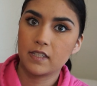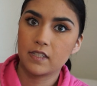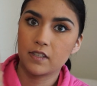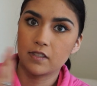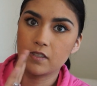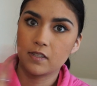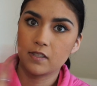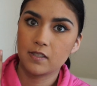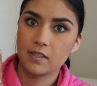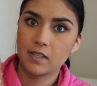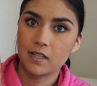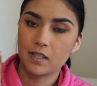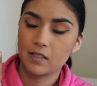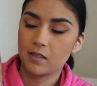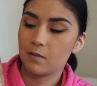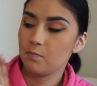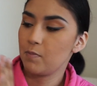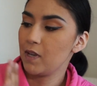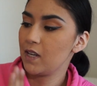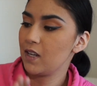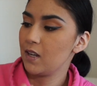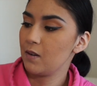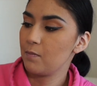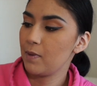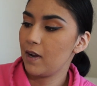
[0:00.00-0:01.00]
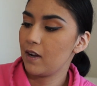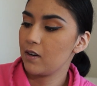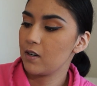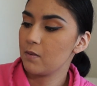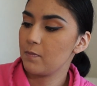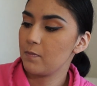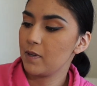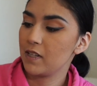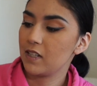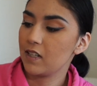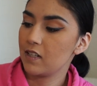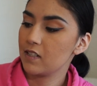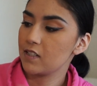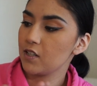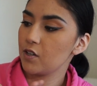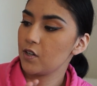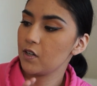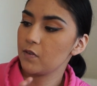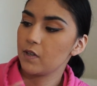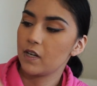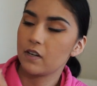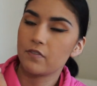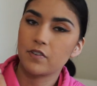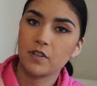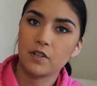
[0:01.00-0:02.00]
So this is like the baking powder, baking soda,
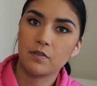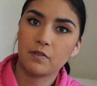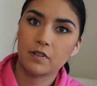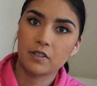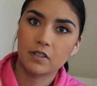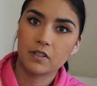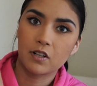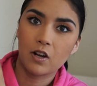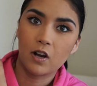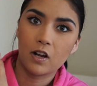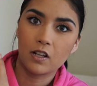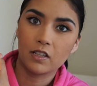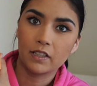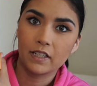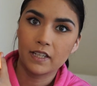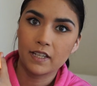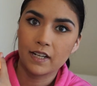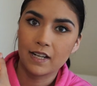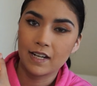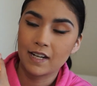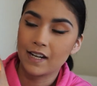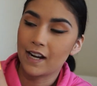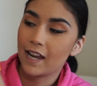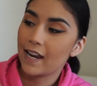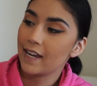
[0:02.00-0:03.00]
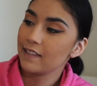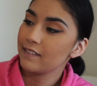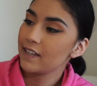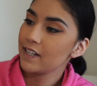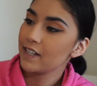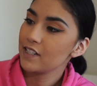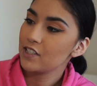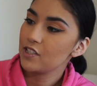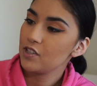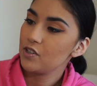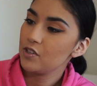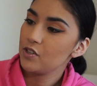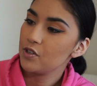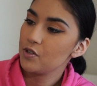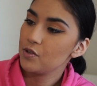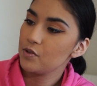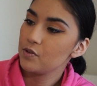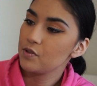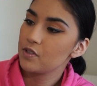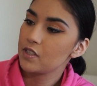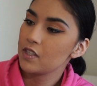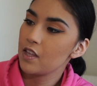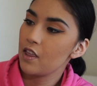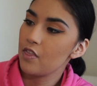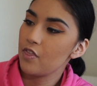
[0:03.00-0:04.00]
whatever you want to call it, and I like to
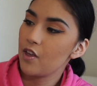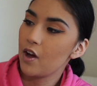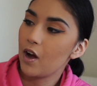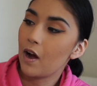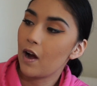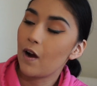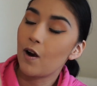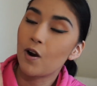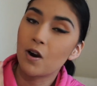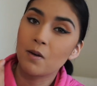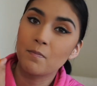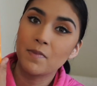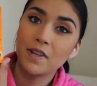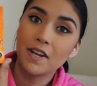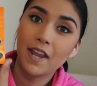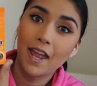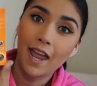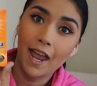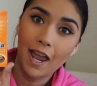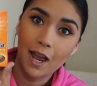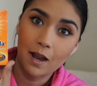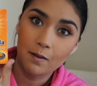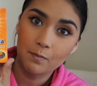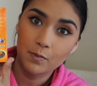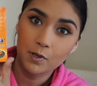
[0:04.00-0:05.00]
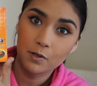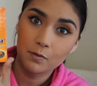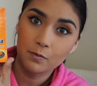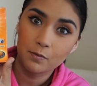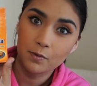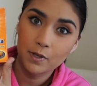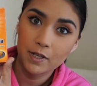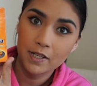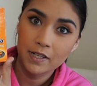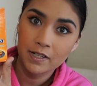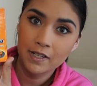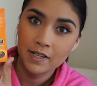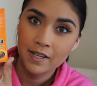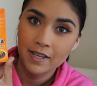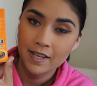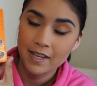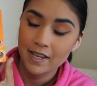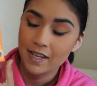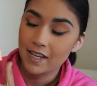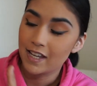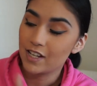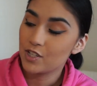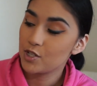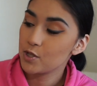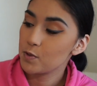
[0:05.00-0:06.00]
use the Arm & Hammer one.
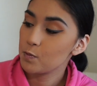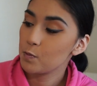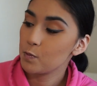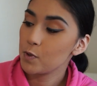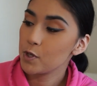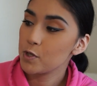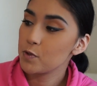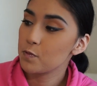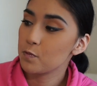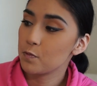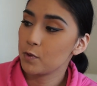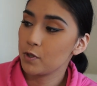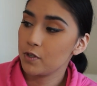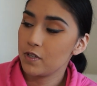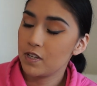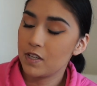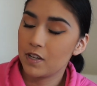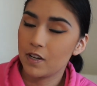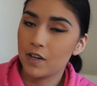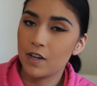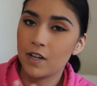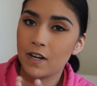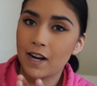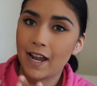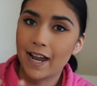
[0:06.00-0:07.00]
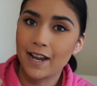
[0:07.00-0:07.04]
It just works really good.